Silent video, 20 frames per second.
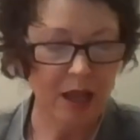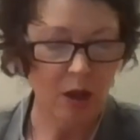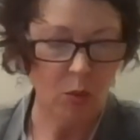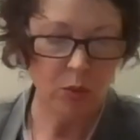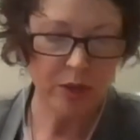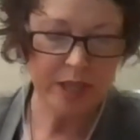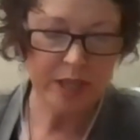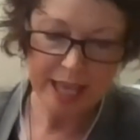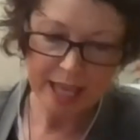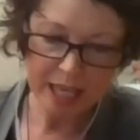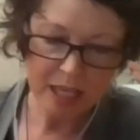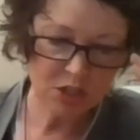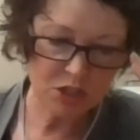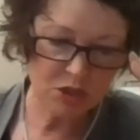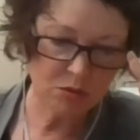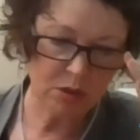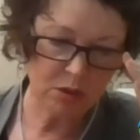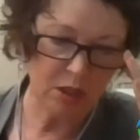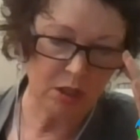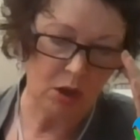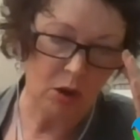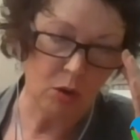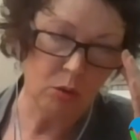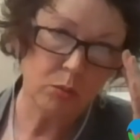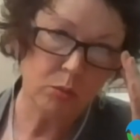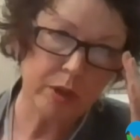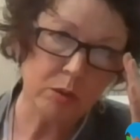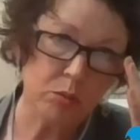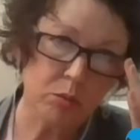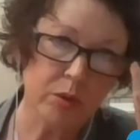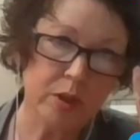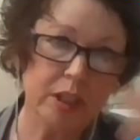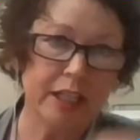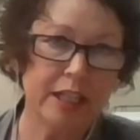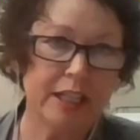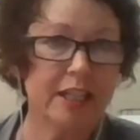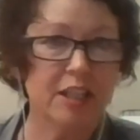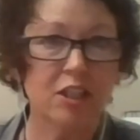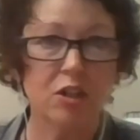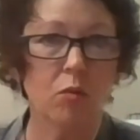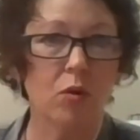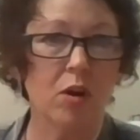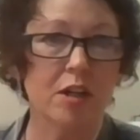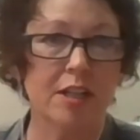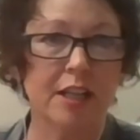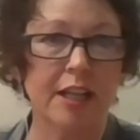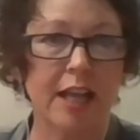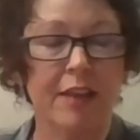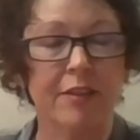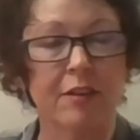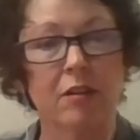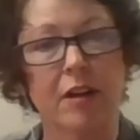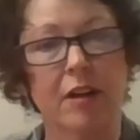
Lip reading: We can't do it alone. We really need to work together.